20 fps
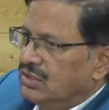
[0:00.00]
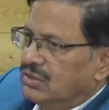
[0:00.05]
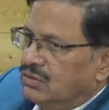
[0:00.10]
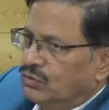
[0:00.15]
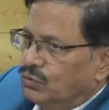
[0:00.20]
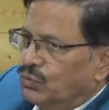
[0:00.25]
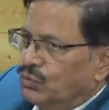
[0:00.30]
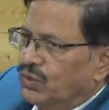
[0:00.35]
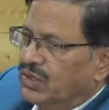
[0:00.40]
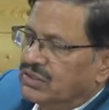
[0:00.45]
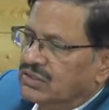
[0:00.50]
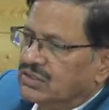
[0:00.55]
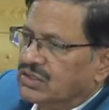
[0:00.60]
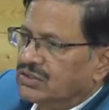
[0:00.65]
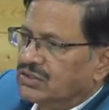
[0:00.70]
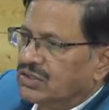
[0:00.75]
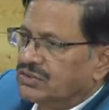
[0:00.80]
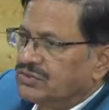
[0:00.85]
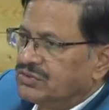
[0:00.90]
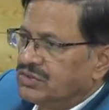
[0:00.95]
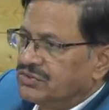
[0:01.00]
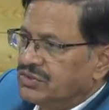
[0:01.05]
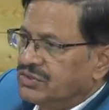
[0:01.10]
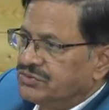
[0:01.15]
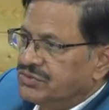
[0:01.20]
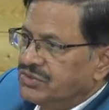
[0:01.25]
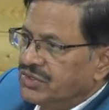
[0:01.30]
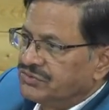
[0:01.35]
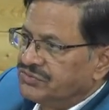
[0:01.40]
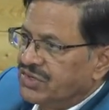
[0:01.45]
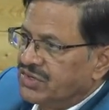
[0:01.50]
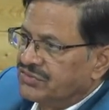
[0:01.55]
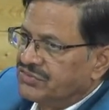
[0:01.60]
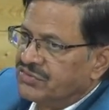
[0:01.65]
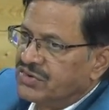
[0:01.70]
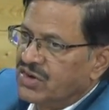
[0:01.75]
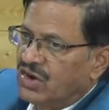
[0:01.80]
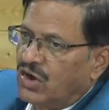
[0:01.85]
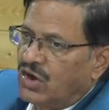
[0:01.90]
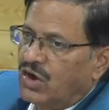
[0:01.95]
one
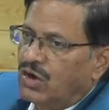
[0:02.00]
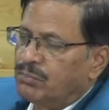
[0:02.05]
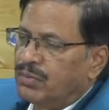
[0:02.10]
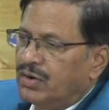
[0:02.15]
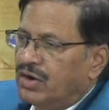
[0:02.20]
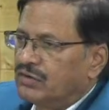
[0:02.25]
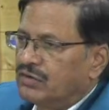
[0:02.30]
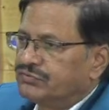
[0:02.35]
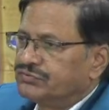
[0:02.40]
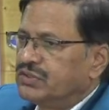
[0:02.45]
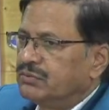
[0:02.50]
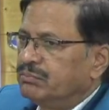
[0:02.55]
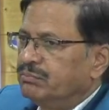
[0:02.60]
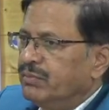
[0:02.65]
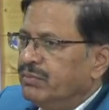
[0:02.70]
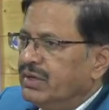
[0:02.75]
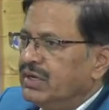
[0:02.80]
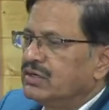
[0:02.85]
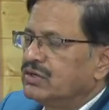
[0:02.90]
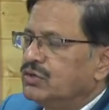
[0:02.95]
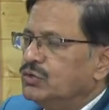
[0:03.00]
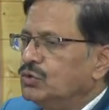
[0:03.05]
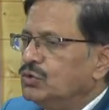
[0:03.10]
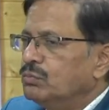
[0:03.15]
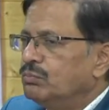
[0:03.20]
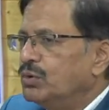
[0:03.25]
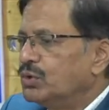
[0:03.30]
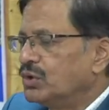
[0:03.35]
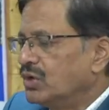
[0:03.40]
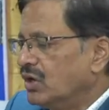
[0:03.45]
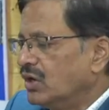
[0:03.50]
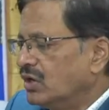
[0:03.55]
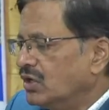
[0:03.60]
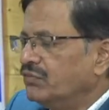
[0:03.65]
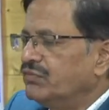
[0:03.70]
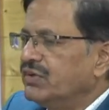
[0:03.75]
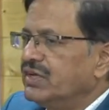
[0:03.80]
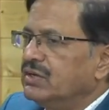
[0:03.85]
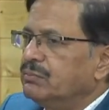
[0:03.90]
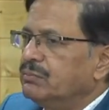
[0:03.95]
drop of the milk you put on
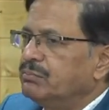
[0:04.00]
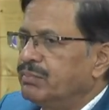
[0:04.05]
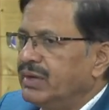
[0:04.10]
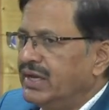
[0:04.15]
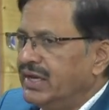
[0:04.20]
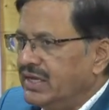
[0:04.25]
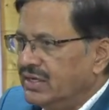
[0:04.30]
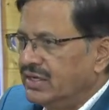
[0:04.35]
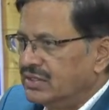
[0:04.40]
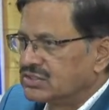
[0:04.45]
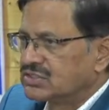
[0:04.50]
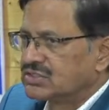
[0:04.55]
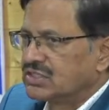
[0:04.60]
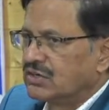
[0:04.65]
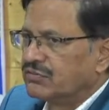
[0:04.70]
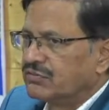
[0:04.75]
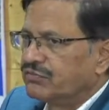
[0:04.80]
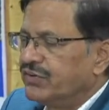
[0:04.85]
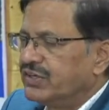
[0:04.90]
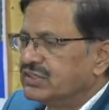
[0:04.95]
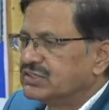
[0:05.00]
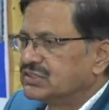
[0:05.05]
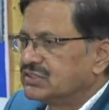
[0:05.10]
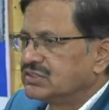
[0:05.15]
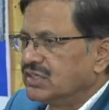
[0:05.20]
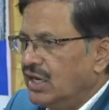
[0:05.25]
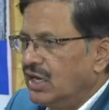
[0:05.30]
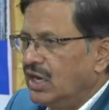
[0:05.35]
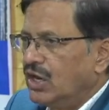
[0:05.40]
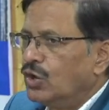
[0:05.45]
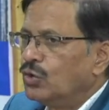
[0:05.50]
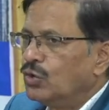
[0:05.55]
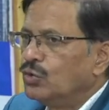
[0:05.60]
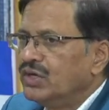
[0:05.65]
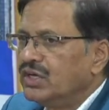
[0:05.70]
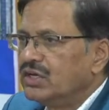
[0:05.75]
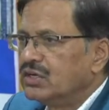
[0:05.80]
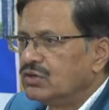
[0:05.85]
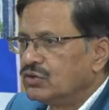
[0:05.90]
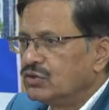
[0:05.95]
a very plain surface, allow
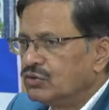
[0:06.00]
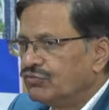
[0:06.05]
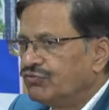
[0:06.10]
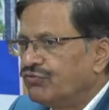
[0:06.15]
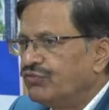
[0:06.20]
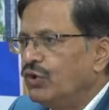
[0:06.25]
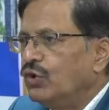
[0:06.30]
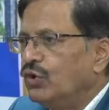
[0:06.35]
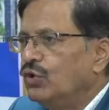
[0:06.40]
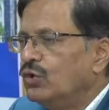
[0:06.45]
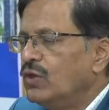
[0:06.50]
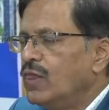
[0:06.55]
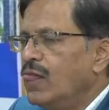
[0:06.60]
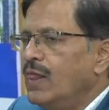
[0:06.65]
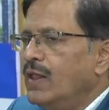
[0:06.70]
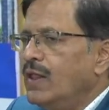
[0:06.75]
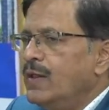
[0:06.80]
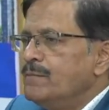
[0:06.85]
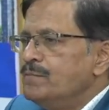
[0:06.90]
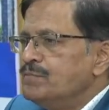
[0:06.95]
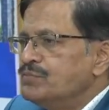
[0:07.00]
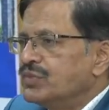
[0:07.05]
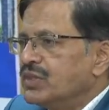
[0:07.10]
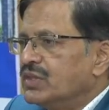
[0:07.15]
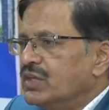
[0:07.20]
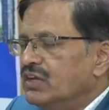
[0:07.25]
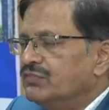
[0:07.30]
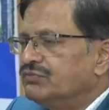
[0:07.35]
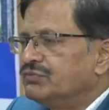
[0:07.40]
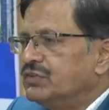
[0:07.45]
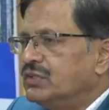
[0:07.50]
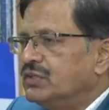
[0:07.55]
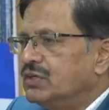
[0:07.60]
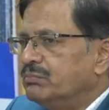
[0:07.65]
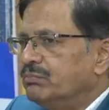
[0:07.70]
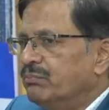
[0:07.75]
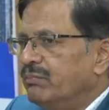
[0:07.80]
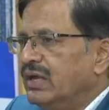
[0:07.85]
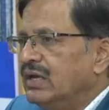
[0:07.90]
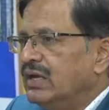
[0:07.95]
it to flow. if
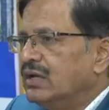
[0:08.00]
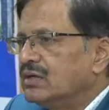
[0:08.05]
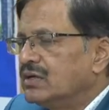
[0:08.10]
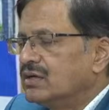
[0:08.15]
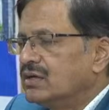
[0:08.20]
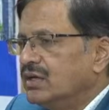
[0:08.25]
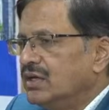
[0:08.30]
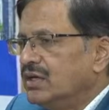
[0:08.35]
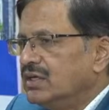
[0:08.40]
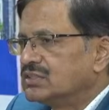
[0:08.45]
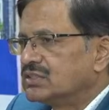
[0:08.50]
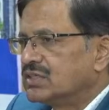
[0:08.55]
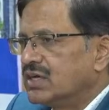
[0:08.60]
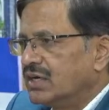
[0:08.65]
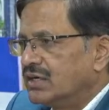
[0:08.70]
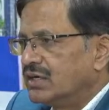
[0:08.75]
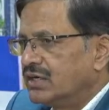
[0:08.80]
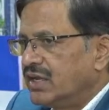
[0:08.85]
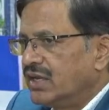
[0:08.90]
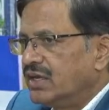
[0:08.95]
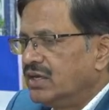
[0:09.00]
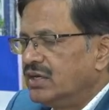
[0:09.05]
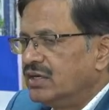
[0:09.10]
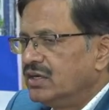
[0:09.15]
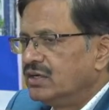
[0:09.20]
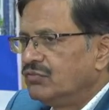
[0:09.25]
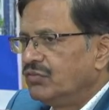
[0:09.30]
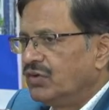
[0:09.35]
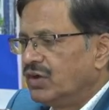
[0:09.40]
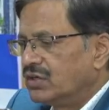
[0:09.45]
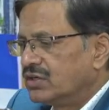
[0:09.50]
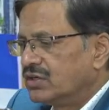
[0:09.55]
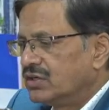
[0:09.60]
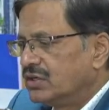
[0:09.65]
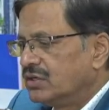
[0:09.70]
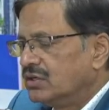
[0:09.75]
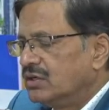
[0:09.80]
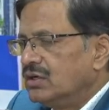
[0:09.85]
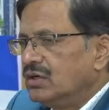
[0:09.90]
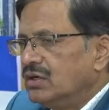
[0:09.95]
the milk is containing
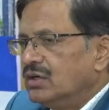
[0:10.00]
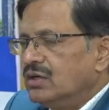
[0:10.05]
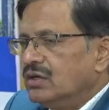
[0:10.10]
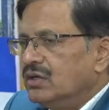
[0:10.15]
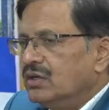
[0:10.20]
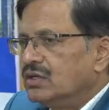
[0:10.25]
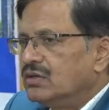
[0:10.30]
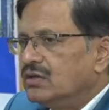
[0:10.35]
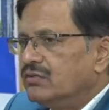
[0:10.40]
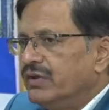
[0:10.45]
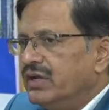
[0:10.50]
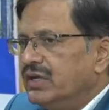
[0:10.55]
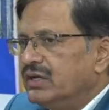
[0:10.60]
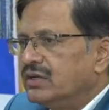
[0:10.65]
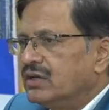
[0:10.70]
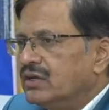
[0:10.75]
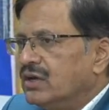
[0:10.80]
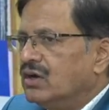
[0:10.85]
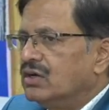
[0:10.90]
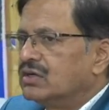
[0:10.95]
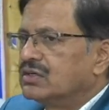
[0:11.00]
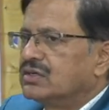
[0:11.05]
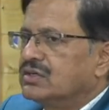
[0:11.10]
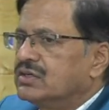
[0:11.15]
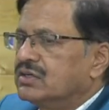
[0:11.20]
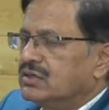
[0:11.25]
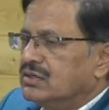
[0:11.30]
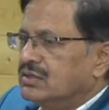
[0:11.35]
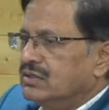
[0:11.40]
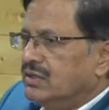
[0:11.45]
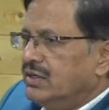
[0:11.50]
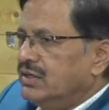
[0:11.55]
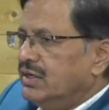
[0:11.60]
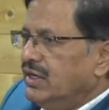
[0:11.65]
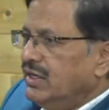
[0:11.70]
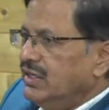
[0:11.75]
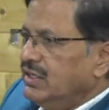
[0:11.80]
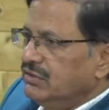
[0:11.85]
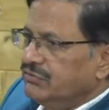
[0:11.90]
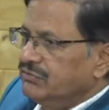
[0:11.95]
water, it will not
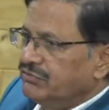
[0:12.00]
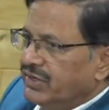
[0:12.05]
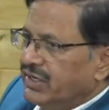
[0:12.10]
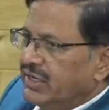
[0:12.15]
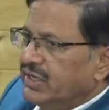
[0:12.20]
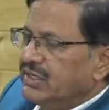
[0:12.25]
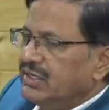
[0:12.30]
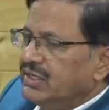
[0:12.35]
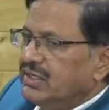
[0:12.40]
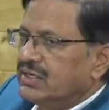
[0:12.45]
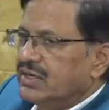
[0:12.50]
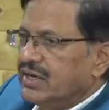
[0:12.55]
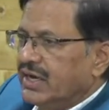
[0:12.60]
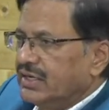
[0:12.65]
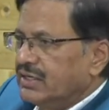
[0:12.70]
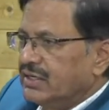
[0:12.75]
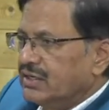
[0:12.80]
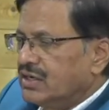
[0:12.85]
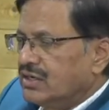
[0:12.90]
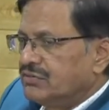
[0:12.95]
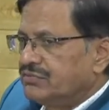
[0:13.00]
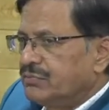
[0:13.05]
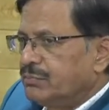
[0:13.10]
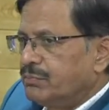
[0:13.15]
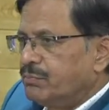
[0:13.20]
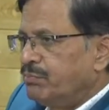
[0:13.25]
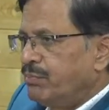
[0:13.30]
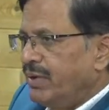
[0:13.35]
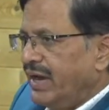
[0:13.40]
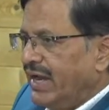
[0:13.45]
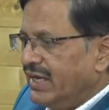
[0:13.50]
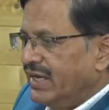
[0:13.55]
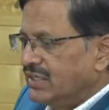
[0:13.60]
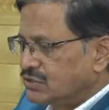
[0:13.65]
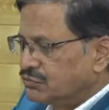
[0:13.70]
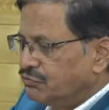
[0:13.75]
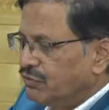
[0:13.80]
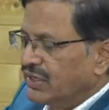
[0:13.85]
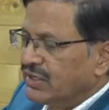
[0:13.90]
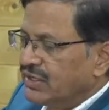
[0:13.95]
leave any kind of patch
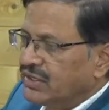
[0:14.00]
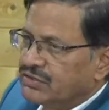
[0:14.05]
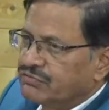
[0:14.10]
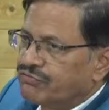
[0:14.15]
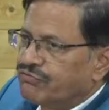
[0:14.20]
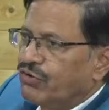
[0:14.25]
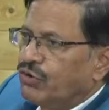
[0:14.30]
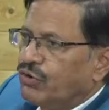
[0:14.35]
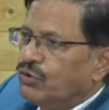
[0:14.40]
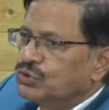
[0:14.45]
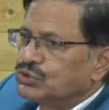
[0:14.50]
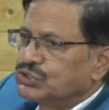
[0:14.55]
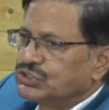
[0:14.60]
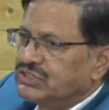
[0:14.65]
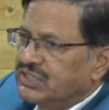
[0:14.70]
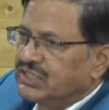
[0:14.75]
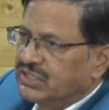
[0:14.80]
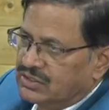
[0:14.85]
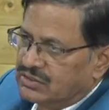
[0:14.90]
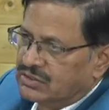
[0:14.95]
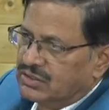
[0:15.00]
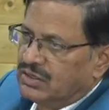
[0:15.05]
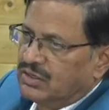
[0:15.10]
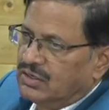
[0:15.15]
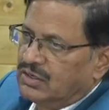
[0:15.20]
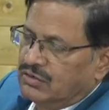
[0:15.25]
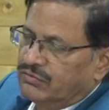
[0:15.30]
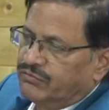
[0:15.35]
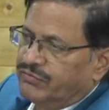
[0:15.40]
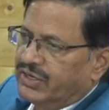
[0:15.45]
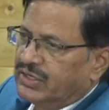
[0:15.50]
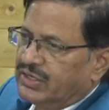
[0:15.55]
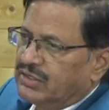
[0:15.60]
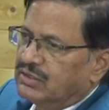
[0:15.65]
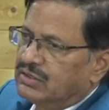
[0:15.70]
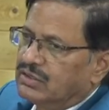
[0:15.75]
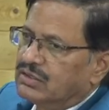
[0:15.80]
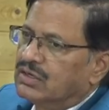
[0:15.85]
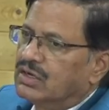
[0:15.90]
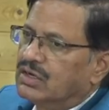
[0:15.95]
when it flows there. When